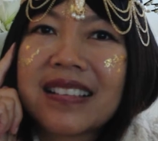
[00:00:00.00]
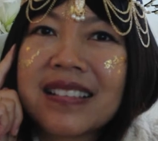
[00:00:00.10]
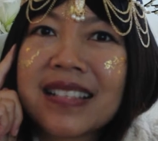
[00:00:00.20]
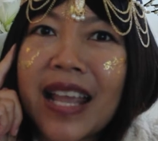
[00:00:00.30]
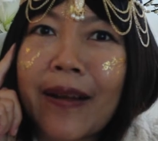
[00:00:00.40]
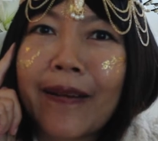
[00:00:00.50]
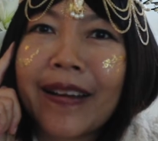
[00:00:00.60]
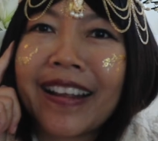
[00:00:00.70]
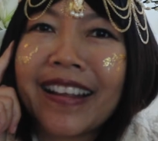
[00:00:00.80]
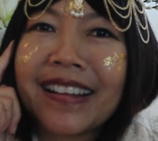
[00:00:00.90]

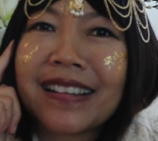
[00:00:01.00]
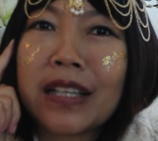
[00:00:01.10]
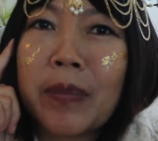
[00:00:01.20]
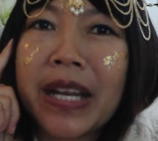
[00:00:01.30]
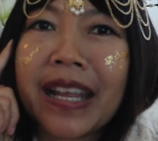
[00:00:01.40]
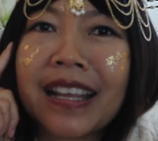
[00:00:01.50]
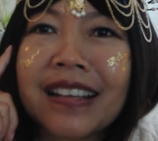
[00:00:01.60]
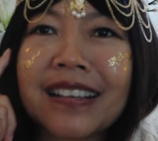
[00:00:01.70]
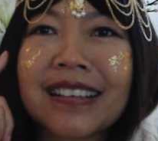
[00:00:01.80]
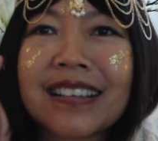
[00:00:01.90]
scary, limiting,
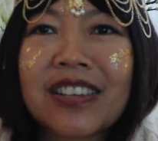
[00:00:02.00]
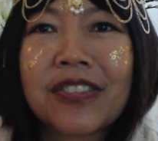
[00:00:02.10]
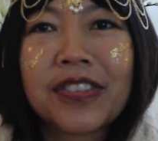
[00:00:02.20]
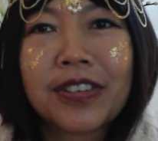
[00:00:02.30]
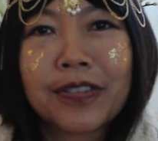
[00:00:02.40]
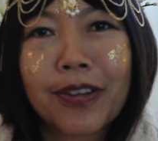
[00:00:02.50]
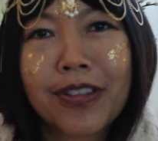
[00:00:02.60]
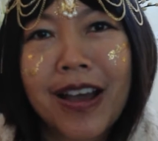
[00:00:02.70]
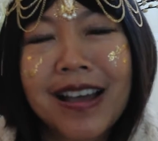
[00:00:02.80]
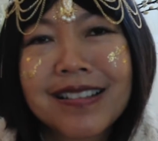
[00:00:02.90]
fearful
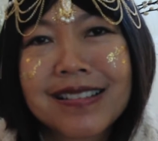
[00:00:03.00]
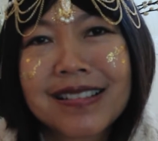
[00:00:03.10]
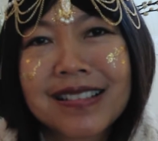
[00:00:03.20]
thoughts,